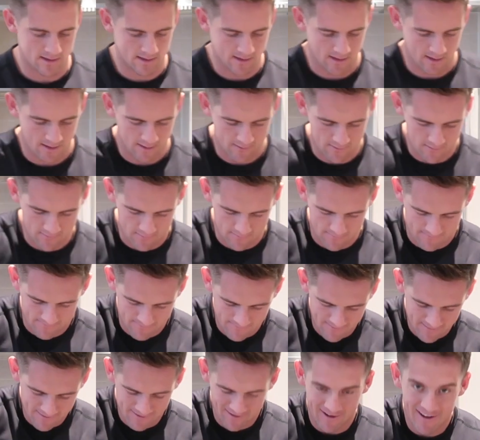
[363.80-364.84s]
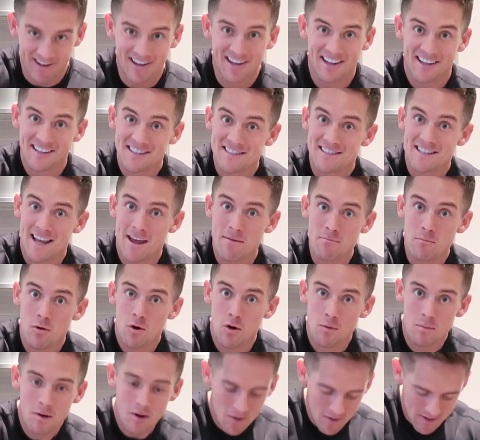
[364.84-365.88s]
so 10
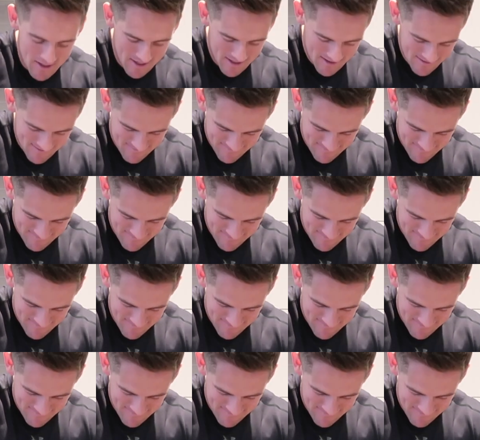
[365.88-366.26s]
more, boy.